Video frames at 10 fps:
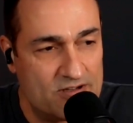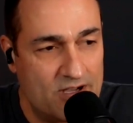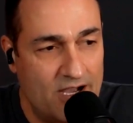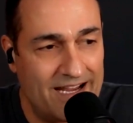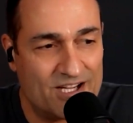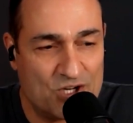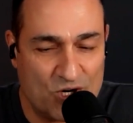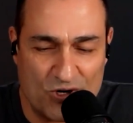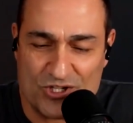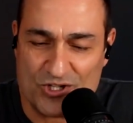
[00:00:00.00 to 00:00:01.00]
I
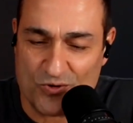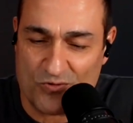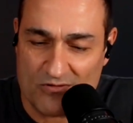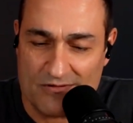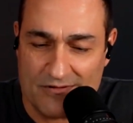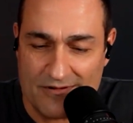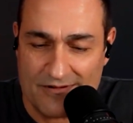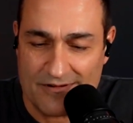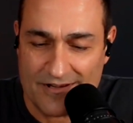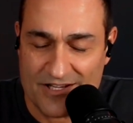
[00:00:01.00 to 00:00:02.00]
encourage you,
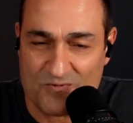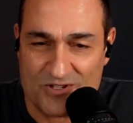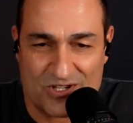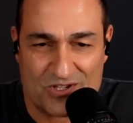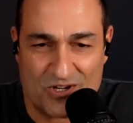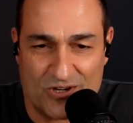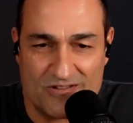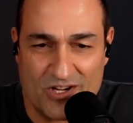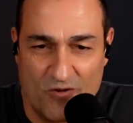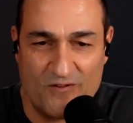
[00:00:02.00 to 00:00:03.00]
as we just
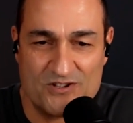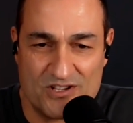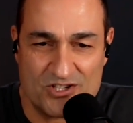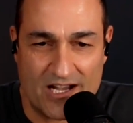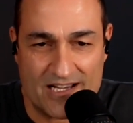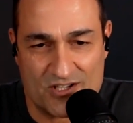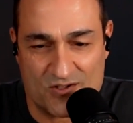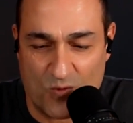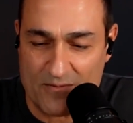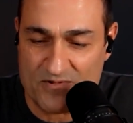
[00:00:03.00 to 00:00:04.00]
heard, go visit Josh's
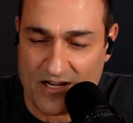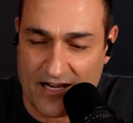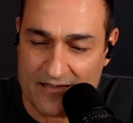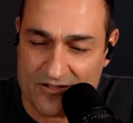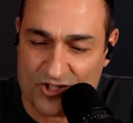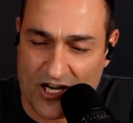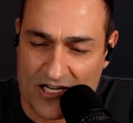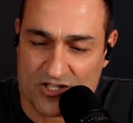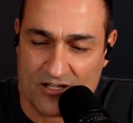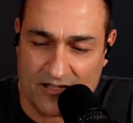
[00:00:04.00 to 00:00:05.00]
website,
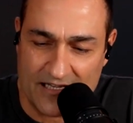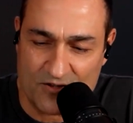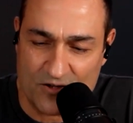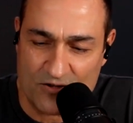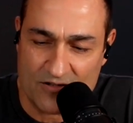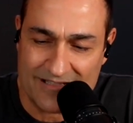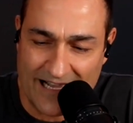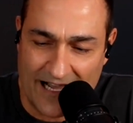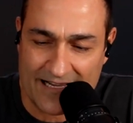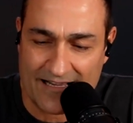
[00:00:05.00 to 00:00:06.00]

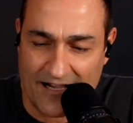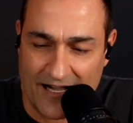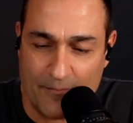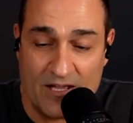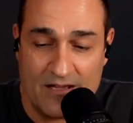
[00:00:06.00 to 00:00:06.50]
joshlinkner.com.